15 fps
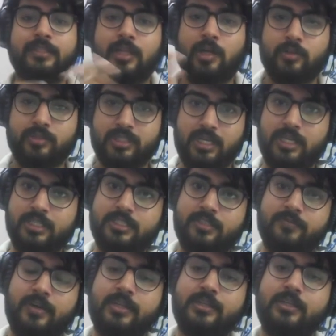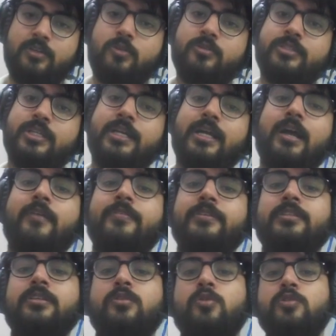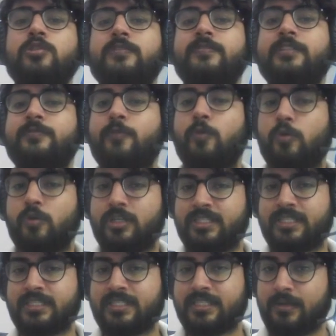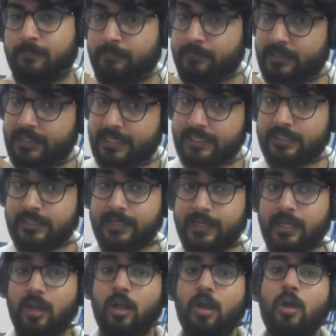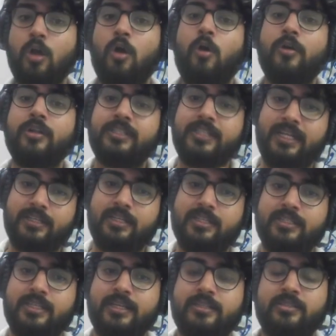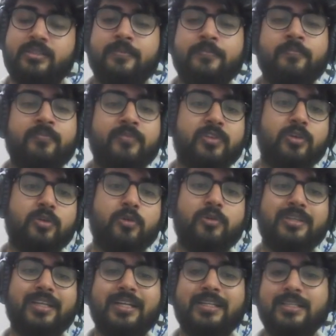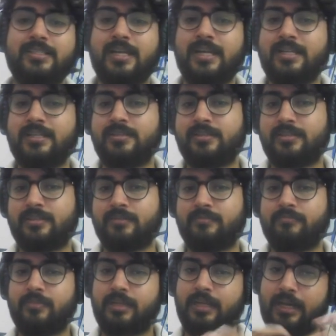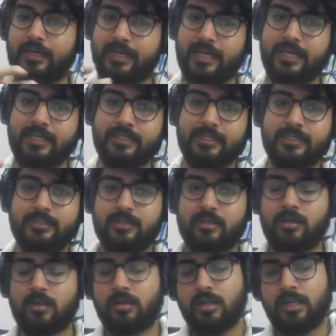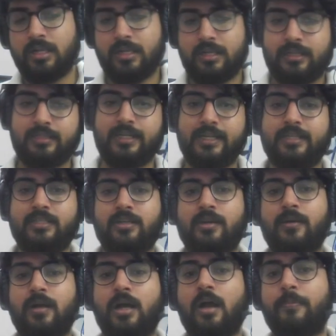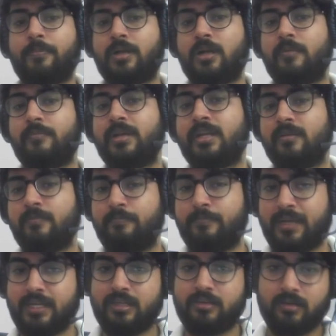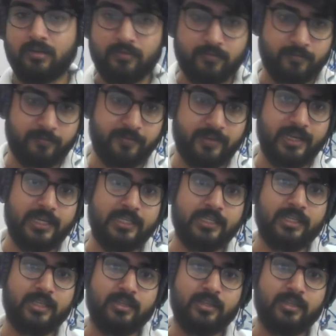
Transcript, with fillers: now the last and final course i have is a course which focuses completely on data science so data science again is a like upcoming big field